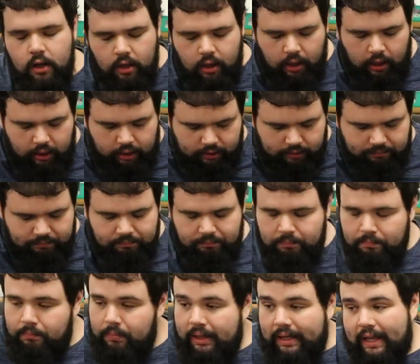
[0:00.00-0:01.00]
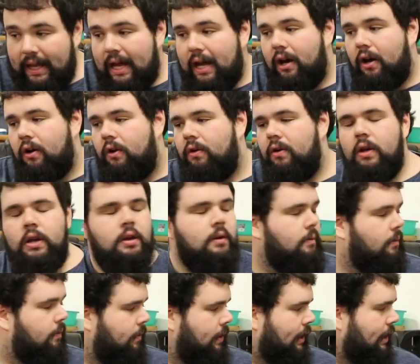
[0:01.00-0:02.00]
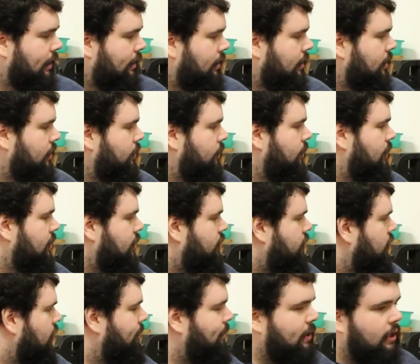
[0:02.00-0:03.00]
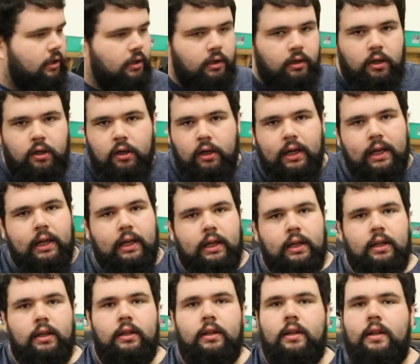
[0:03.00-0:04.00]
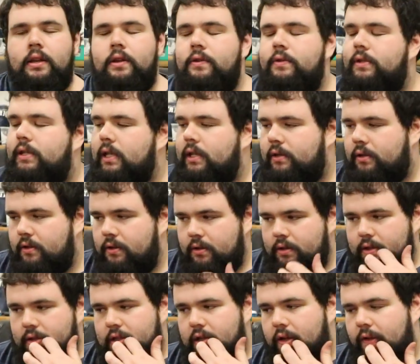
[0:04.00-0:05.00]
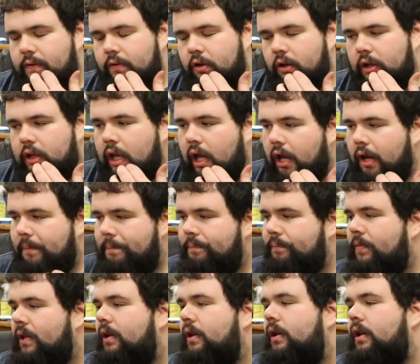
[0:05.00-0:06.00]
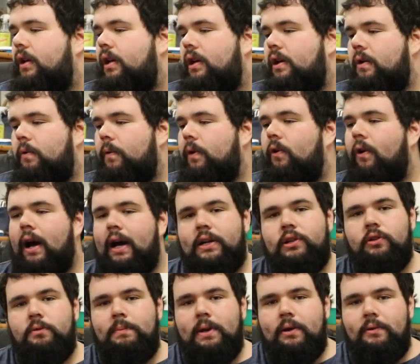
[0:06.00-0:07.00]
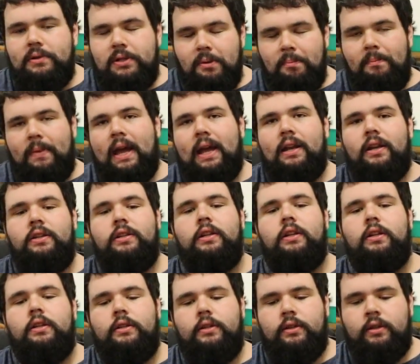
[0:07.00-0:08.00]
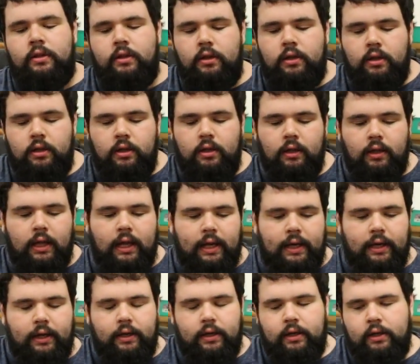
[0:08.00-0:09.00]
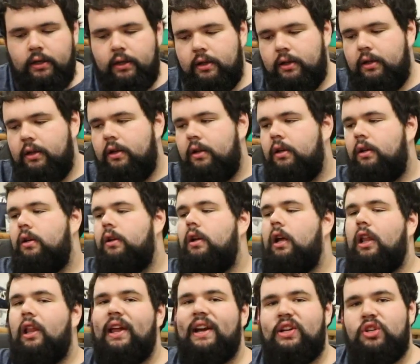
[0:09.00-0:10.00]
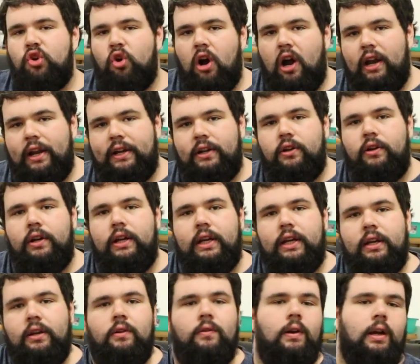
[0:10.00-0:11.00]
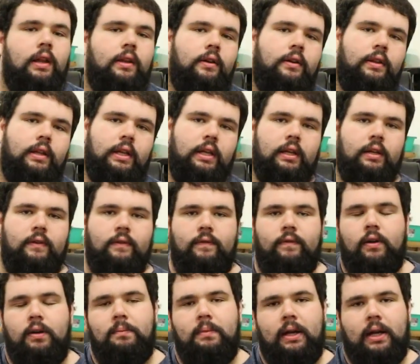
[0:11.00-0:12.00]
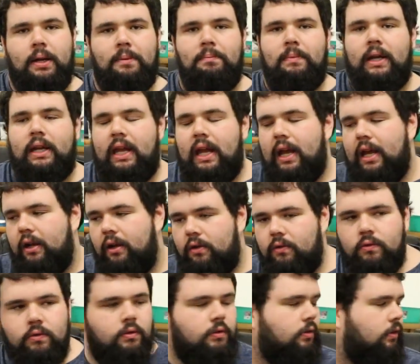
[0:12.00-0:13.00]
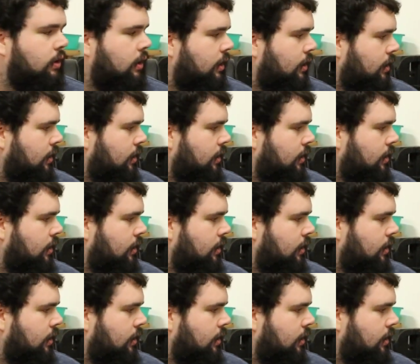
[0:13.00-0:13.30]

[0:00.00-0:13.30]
But now when we get the new distributor and the new sensors and stuff hooked up, we will actually be able to manage it like electronically rather than from like a mechanical